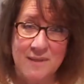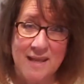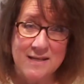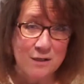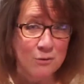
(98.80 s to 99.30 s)

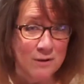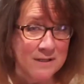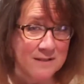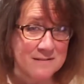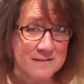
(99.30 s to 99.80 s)
8
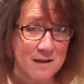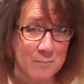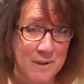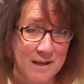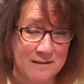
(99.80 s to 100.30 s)
ingredients
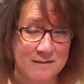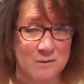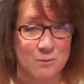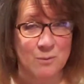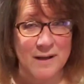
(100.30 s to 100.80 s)
combined in
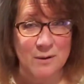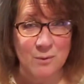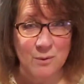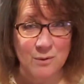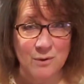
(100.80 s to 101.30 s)
the right
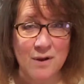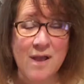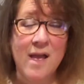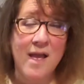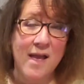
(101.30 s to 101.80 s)
order,
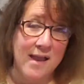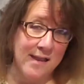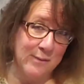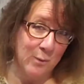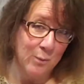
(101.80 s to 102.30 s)

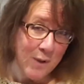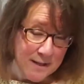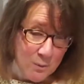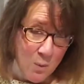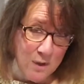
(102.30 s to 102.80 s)
in the
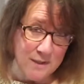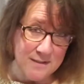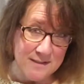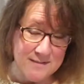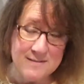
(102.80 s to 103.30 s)
right
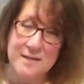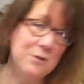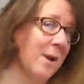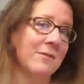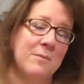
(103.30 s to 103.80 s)
quantities, and
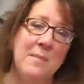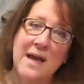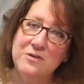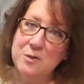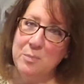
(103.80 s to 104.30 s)
you have a
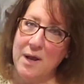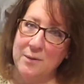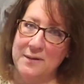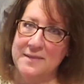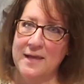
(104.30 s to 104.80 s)
magic
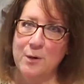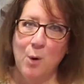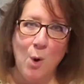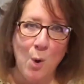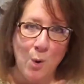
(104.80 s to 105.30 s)
brownie that
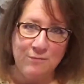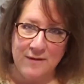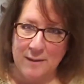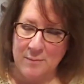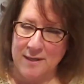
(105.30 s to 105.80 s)
your whole
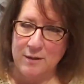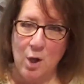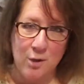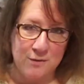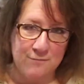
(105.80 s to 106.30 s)
family and
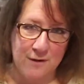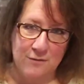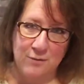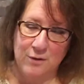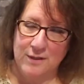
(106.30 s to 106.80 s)
all your
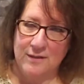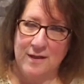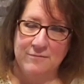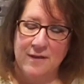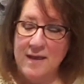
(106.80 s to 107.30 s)
friends are gonna
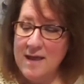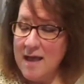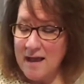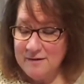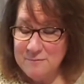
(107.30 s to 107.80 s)
love.
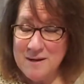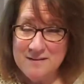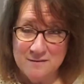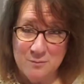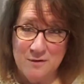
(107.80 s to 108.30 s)
I've
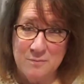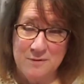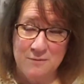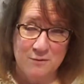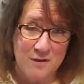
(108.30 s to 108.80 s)
made this recipe
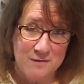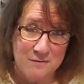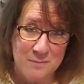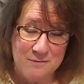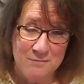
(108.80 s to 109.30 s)
for tons
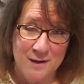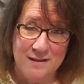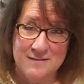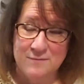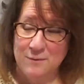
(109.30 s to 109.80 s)
of my
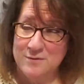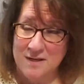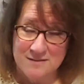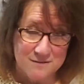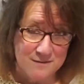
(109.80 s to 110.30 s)
friends, for
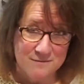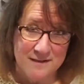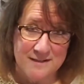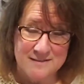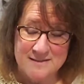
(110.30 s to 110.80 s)
tons of
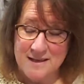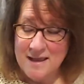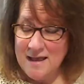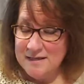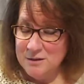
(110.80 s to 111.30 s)
events.
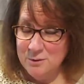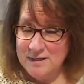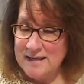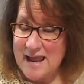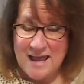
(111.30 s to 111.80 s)
You
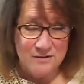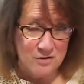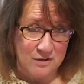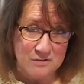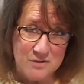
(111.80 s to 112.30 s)
can add
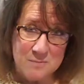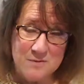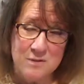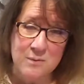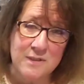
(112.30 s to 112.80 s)
chocolate chips
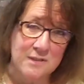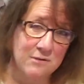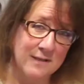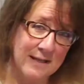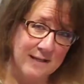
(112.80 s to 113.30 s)
to it. You
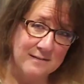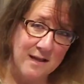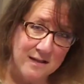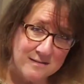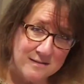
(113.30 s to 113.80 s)
can add
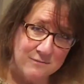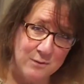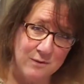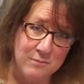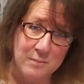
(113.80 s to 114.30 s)
nuts if
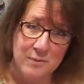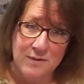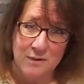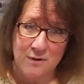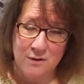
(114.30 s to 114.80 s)
you have people
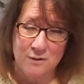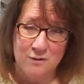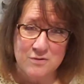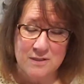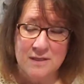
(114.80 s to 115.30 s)
that aren't
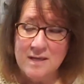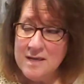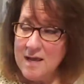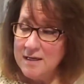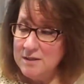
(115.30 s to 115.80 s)
allergic.
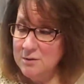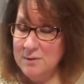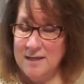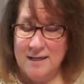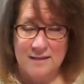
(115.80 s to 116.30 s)
You
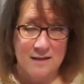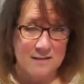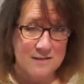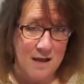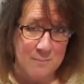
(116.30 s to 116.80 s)
can
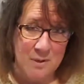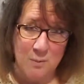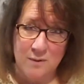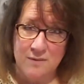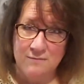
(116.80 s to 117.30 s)
top it
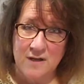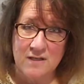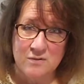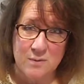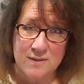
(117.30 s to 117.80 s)
with
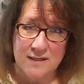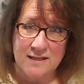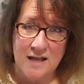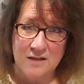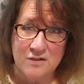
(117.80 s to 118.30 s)
fudge, with the
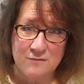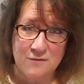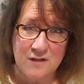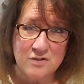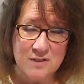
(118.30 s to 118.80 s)
ganache
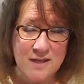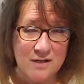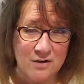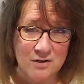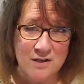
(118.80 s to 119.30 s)
fudge
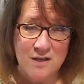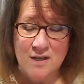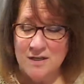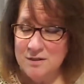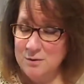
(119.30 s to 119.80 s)
layer.
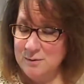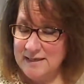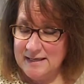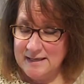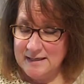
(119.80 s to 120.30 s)
You
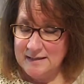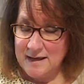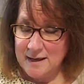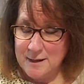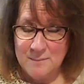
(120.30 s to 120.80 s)
can,
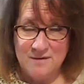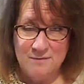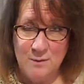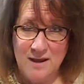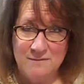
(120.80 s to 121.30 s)

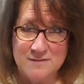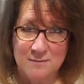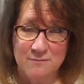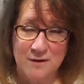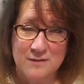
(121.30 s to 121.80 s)
if you have
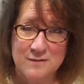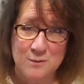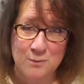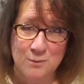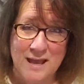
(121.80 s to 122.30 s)
some friends who